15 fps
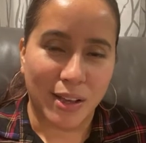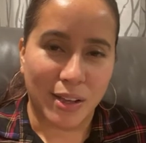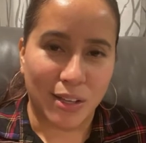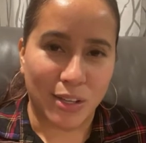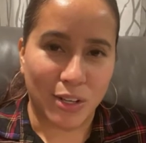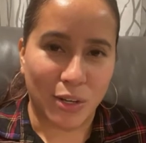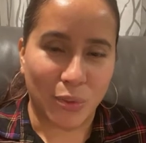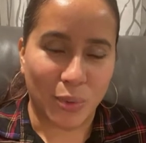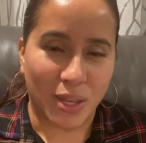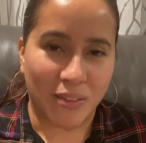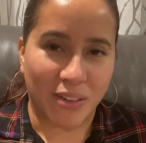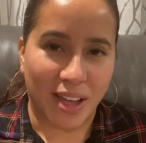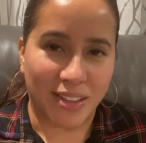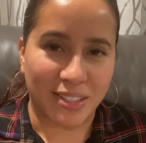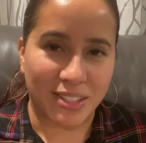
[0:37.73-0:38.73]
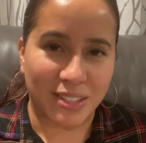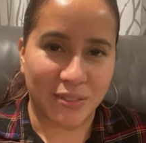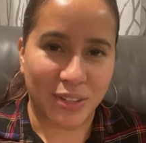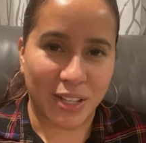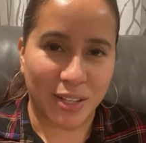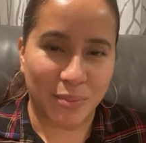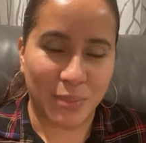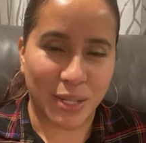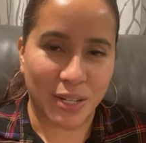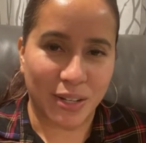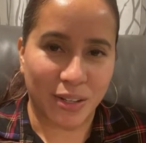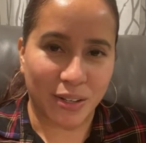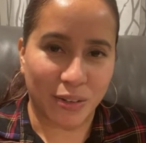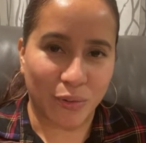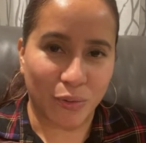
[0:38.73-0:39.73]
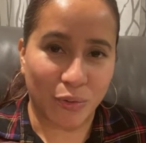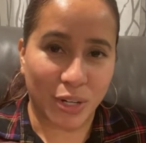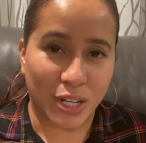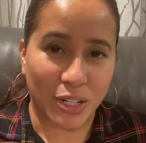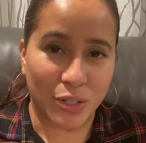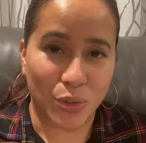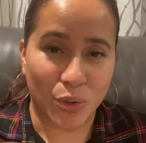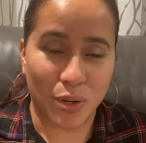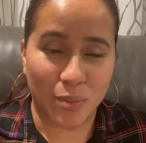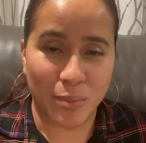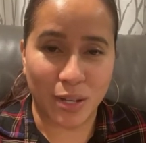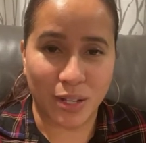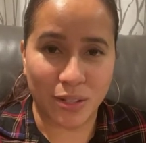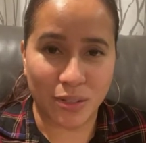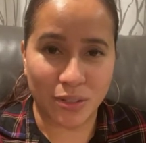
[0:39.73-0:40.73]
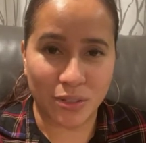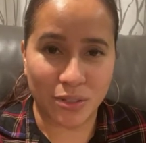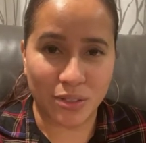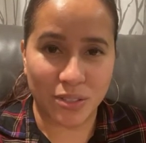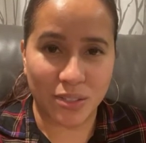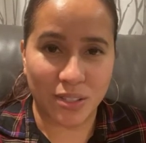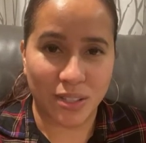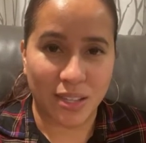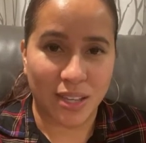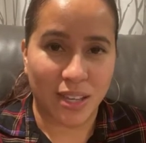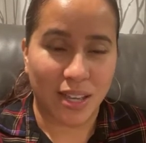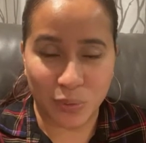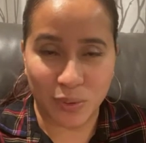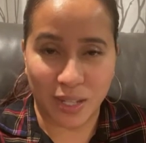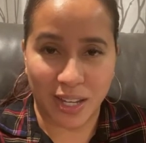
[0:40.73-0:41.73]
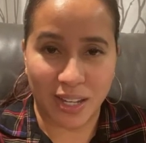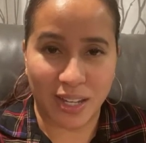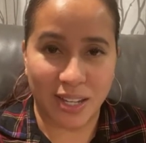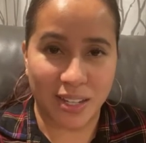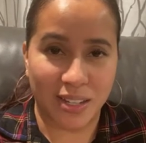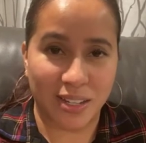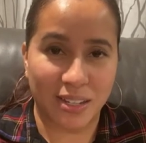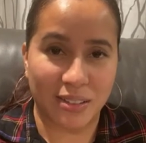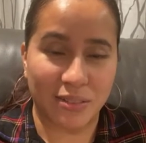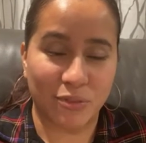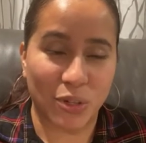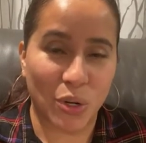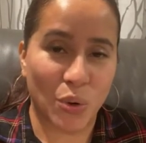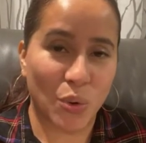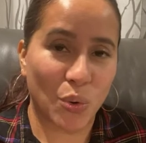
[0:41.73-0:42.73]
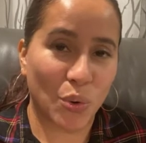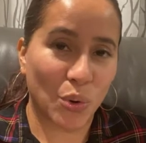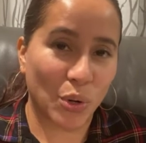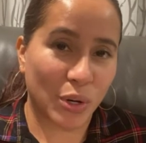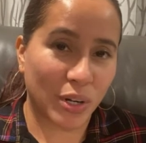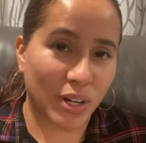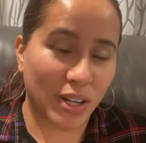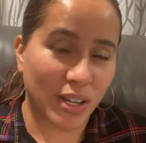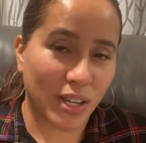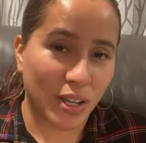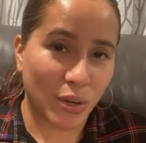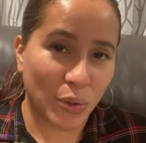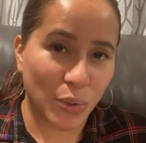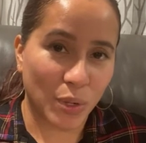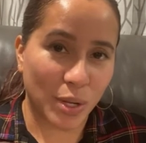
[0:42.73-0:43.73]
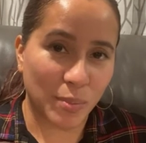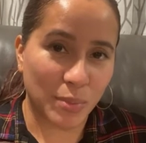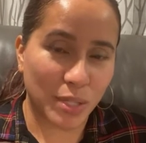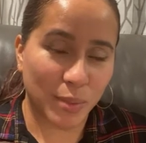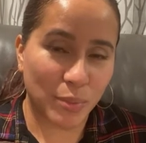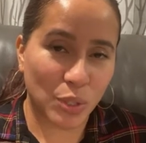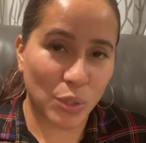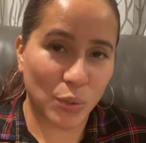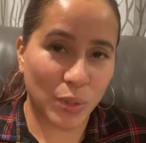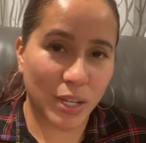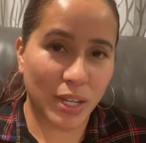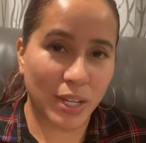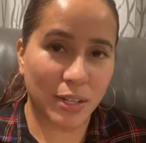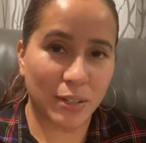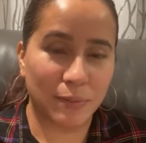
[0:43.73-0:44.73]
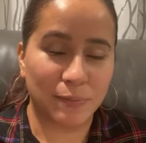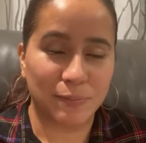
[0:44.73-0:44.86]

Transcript: We've had the development of Ring doorbells that can record who comes up to it.